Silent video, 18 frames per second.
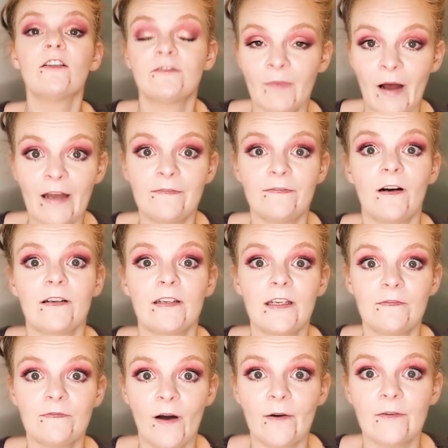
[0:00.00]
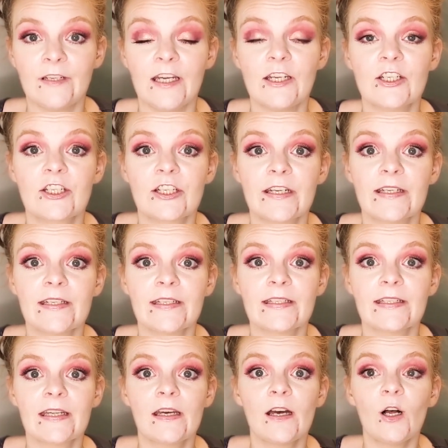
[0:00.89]
my fucking
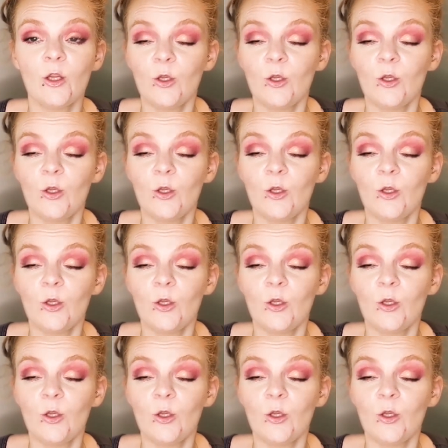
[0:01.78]
foundations